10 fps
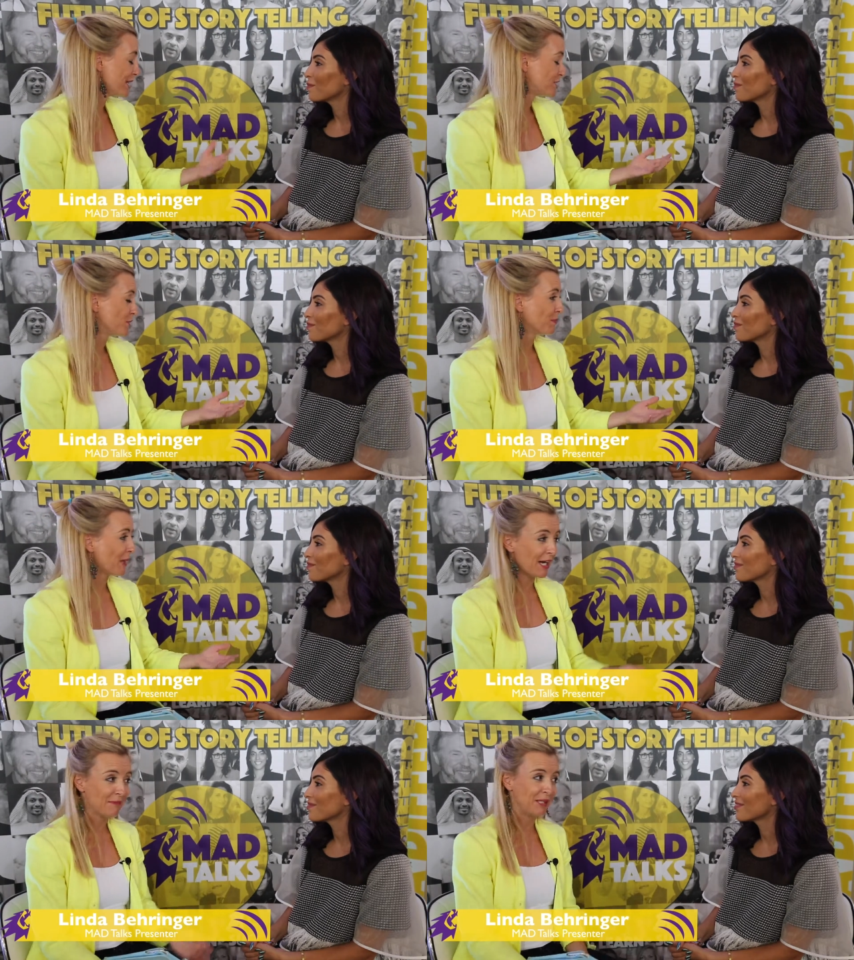Speaker 1: one that you
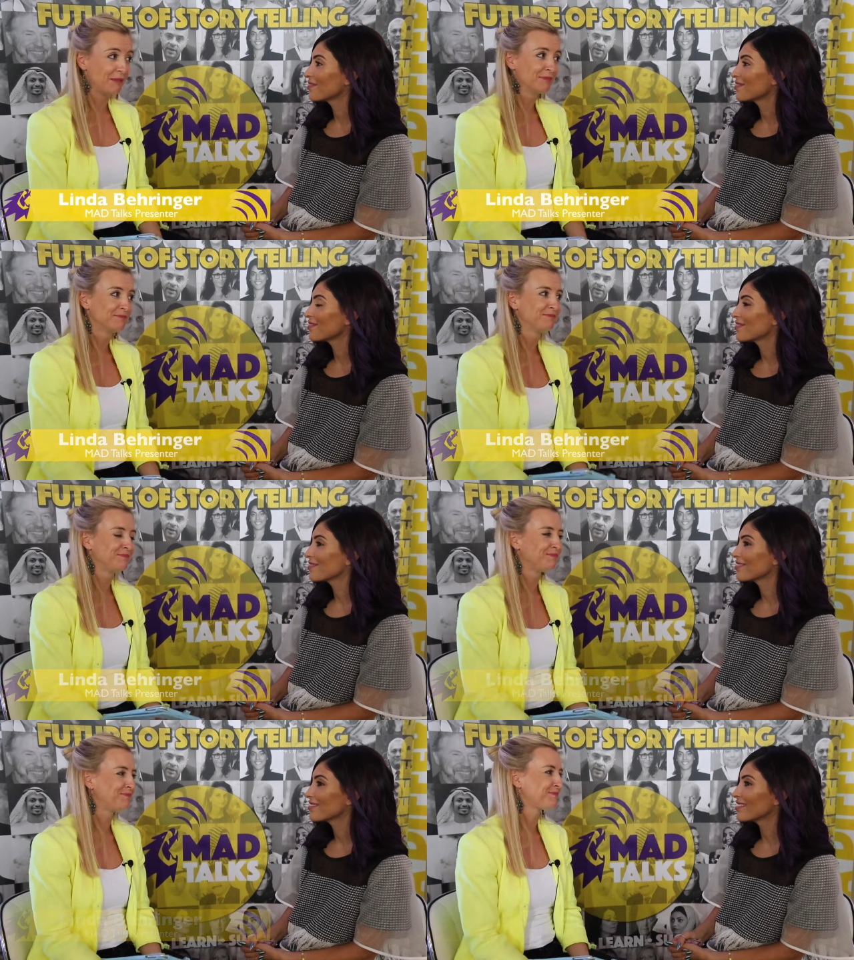apply maybe?
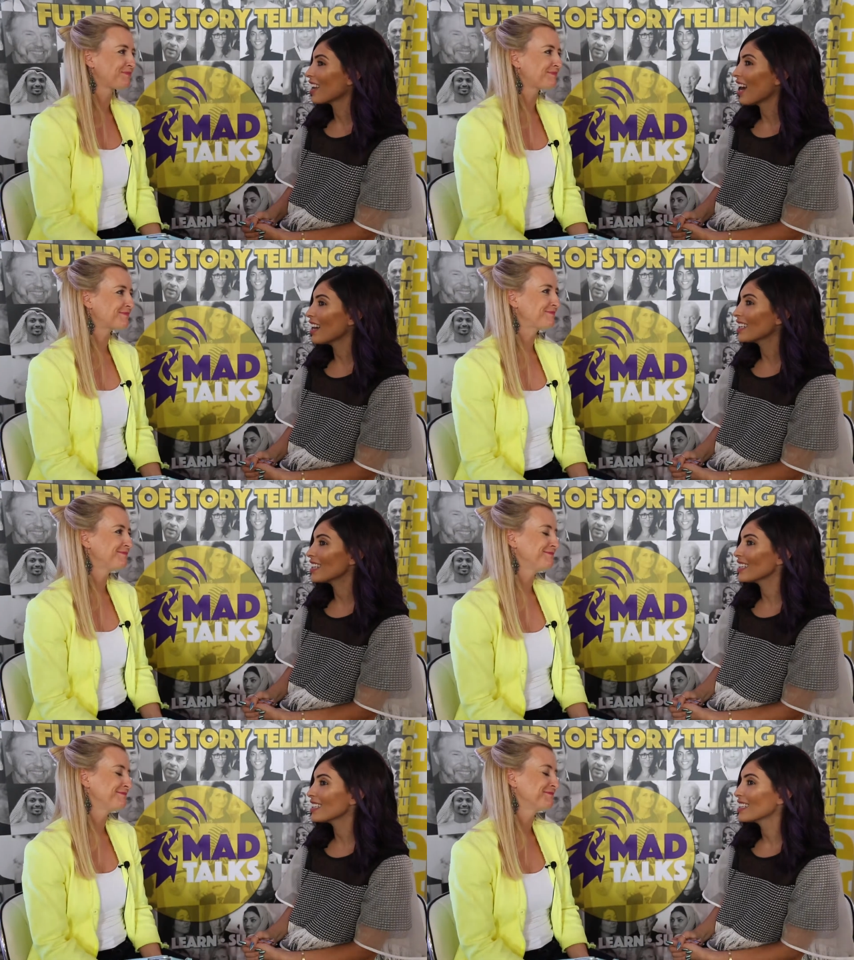
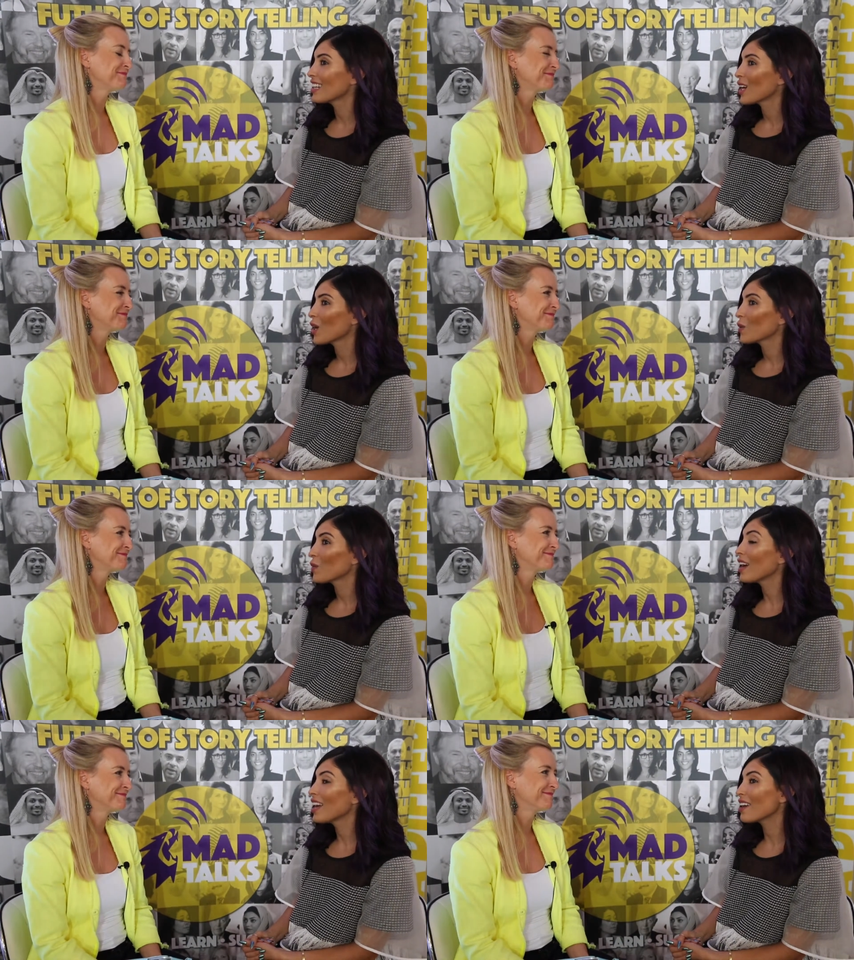Uh,
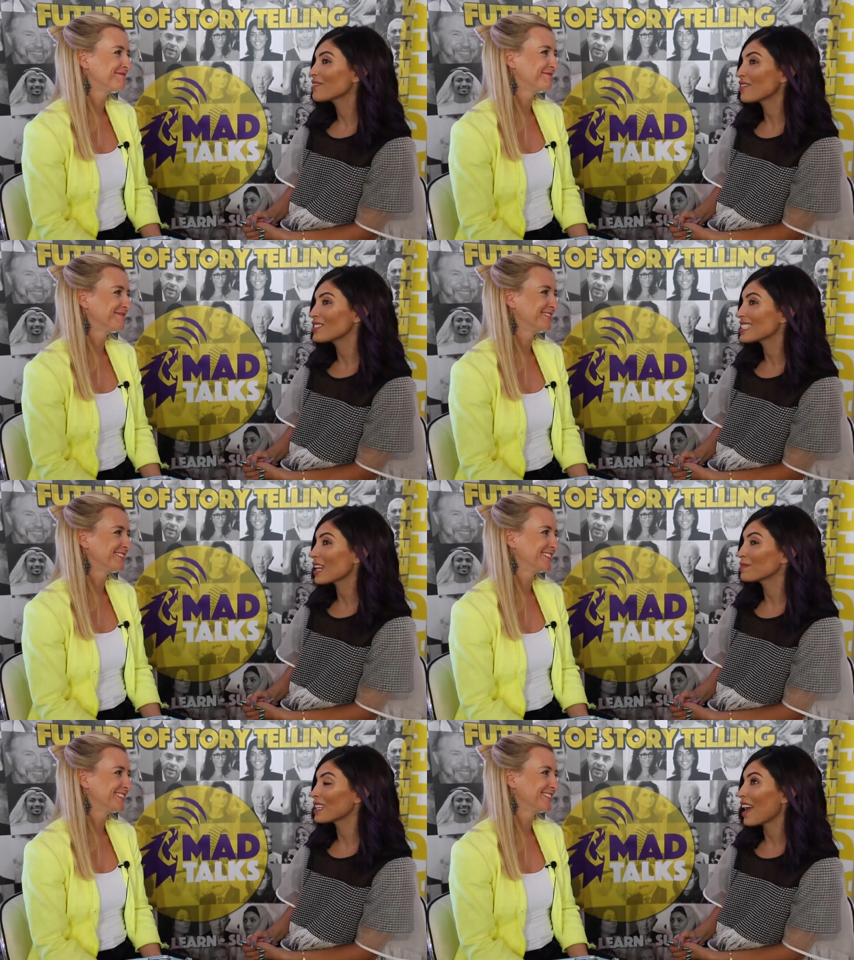well, I've never
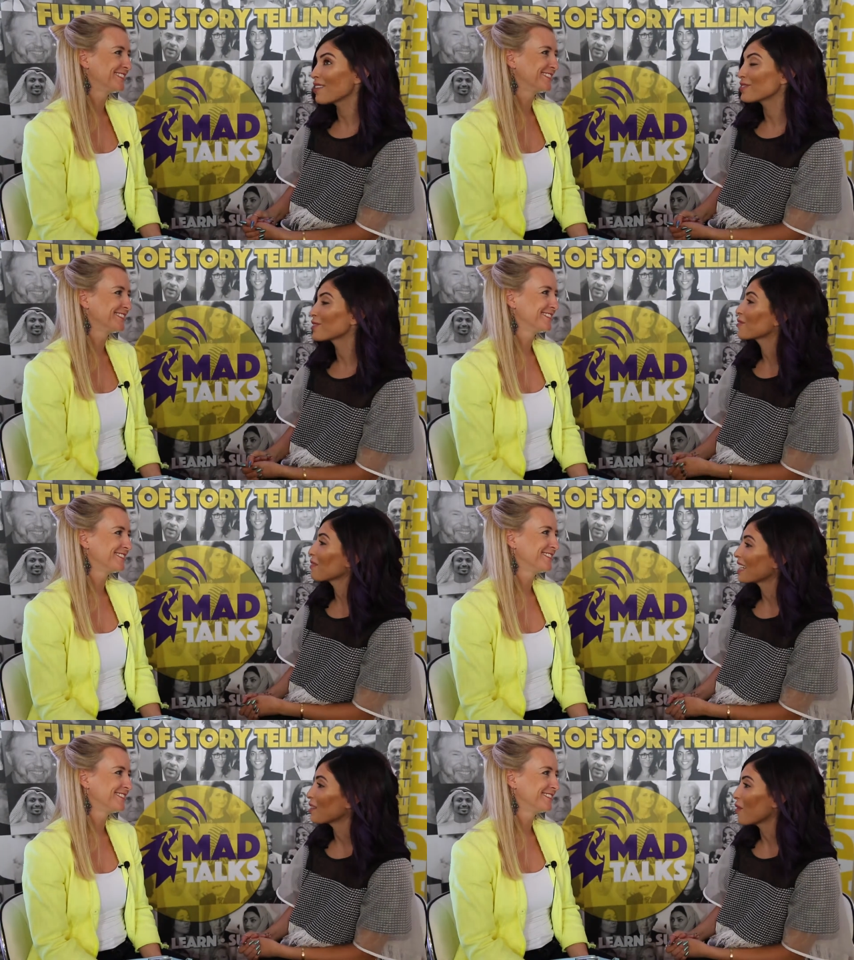slept ever with
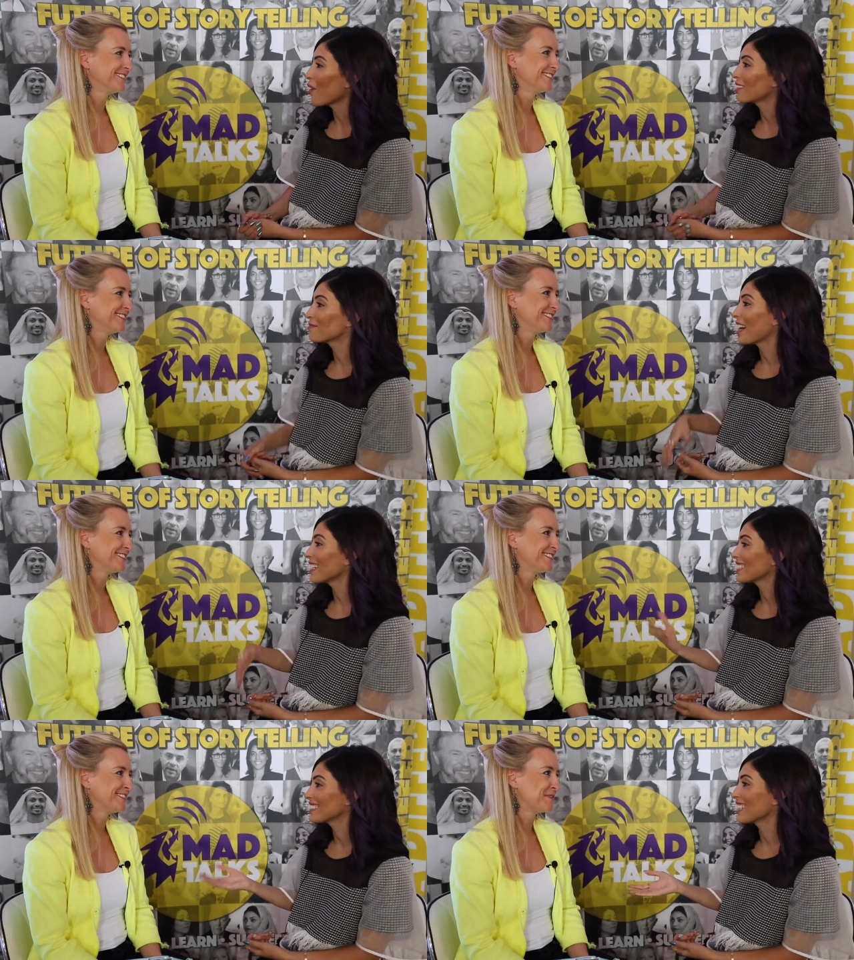makeup on, but I
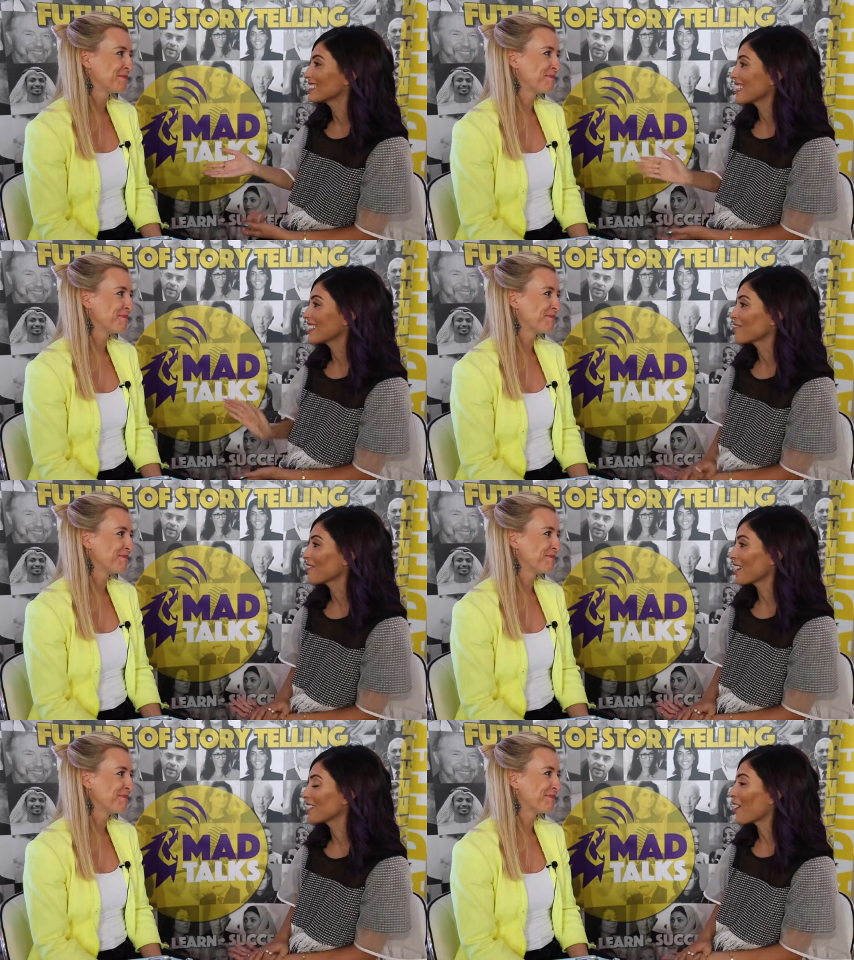guess that's like a
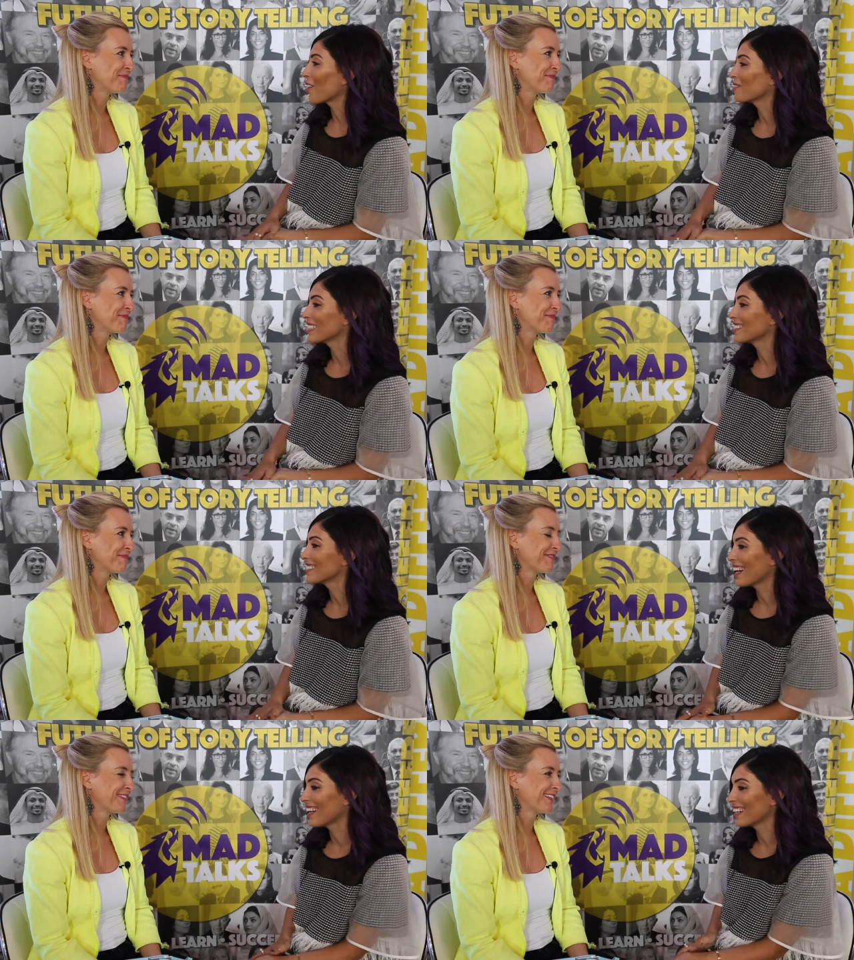very common,
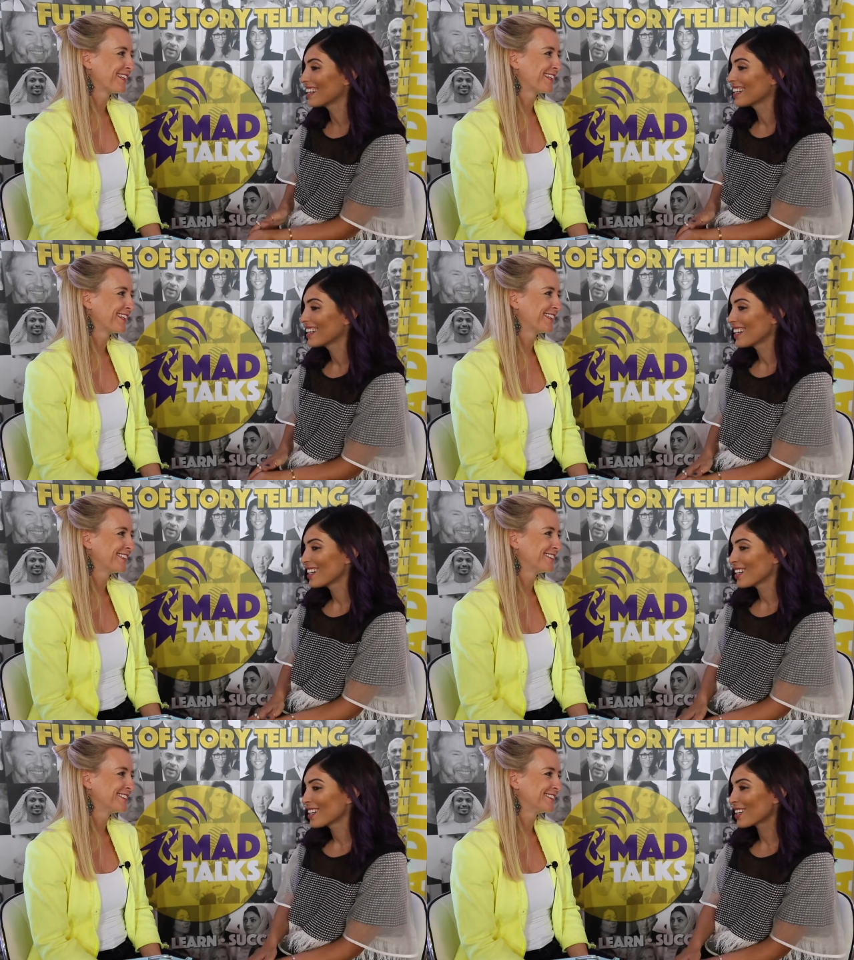uh,
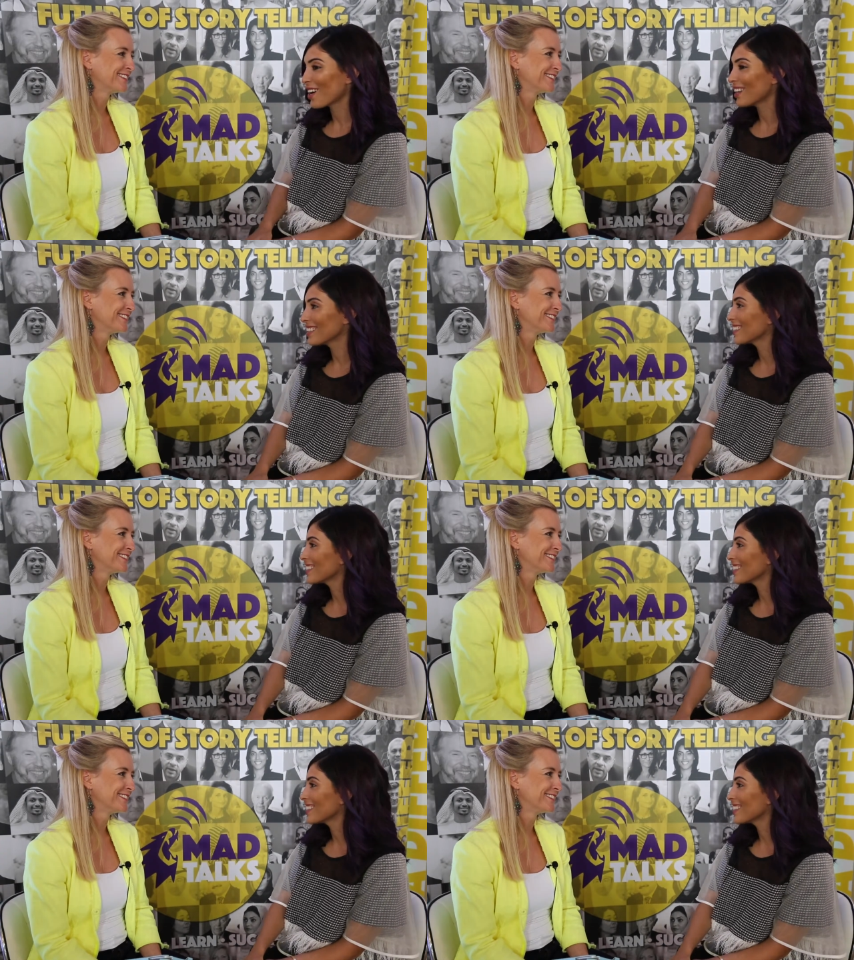co